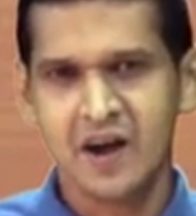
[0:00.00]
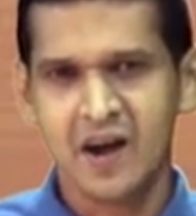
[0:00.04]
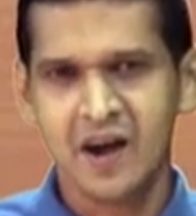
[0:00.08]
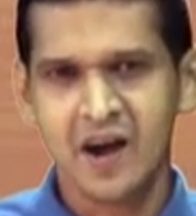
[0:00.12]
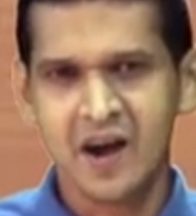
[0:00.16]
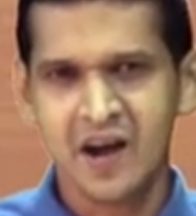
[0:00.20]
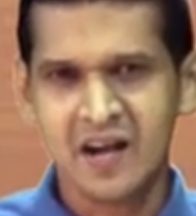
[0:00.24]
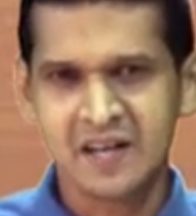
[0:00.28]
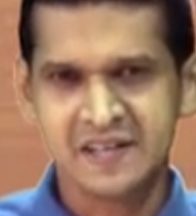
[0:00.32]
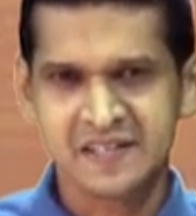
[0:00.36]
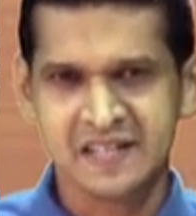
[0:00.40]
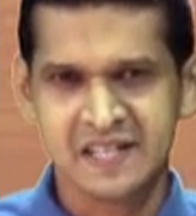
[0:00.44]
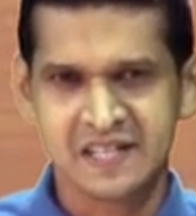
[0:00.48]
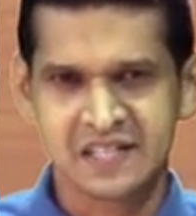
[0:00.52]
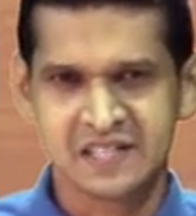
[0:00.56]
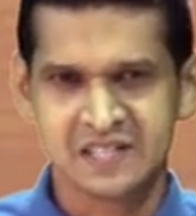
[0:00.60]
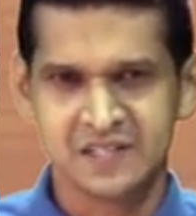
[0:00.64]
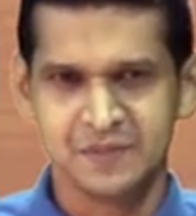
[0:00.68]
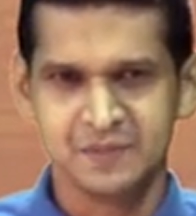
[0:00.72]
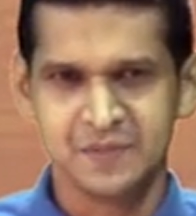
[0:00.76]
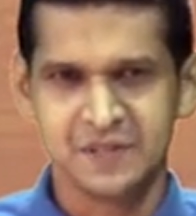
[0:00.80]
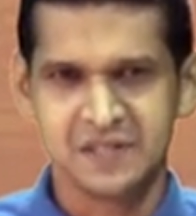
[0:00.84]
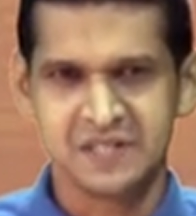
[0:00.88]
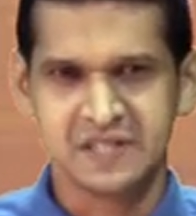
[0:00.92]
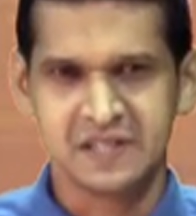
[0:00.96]
art
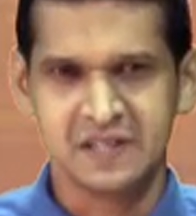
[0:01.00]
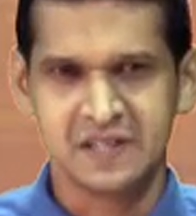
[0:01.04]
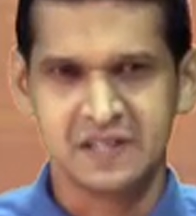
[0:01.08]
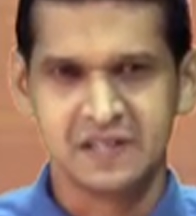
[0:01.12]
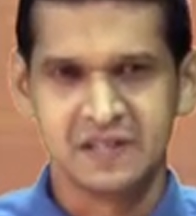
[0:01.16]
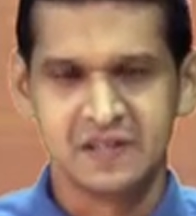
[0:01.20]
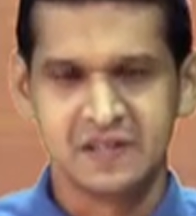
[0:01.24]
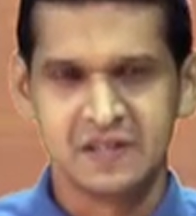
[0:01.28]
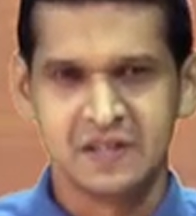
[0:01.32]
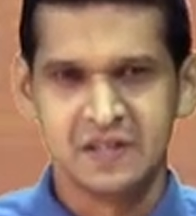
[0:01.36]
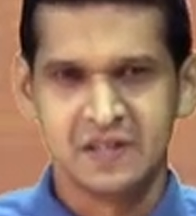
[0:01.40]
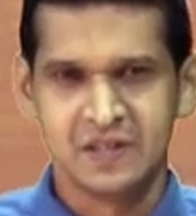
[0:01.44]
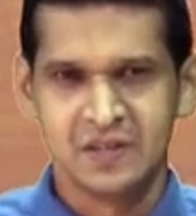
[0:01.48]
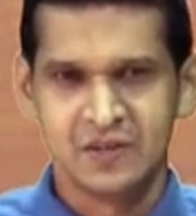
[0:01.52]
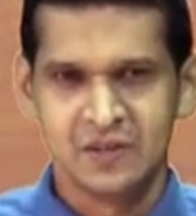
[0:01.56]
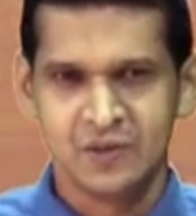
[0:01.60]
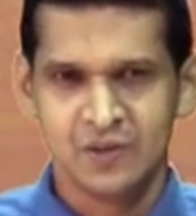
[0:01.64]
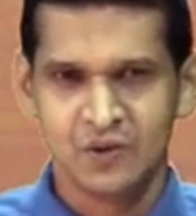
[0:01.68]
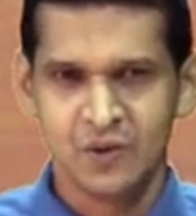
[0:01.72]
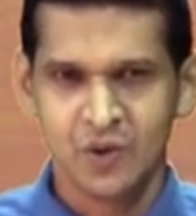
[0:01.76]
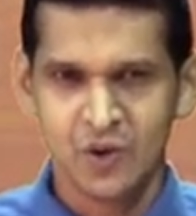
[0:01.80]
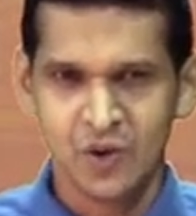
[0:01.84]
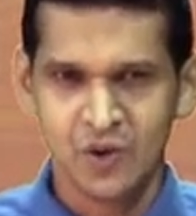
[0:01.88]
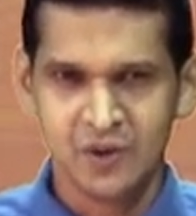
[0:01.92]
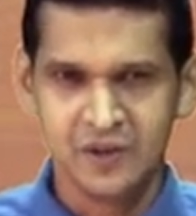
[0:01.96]
exhibition
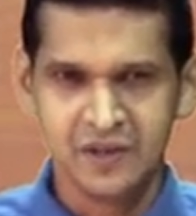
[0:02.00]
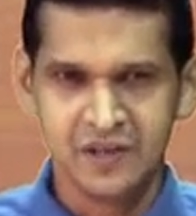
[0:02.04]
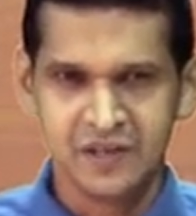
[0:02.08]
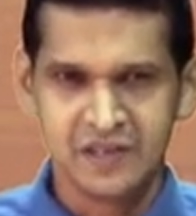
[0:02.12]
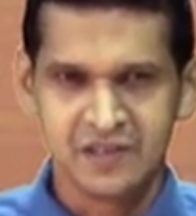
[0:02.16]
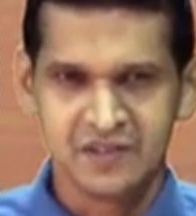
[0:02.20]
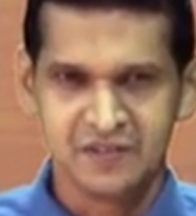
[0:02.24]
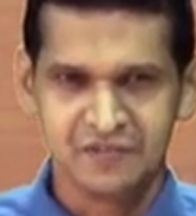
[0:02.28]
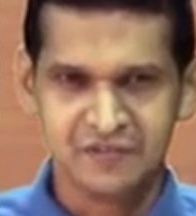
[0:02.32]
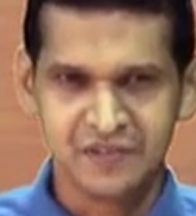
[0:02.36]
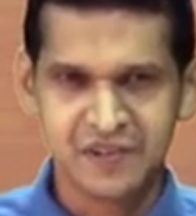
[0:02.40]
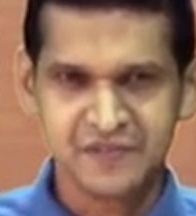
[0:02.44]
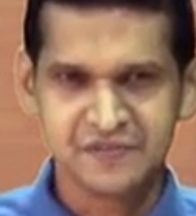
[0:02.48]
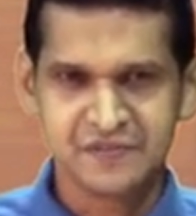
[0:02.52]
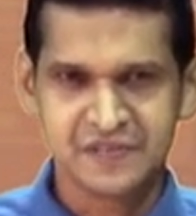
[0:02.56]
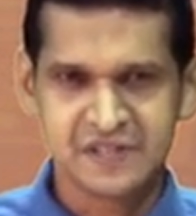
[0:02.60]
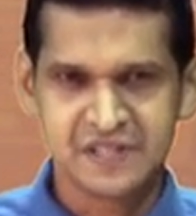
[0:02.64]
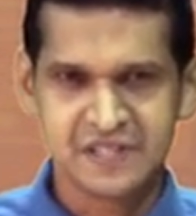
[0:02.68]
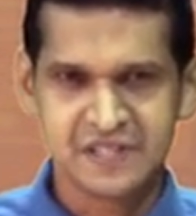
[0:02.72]
on 5th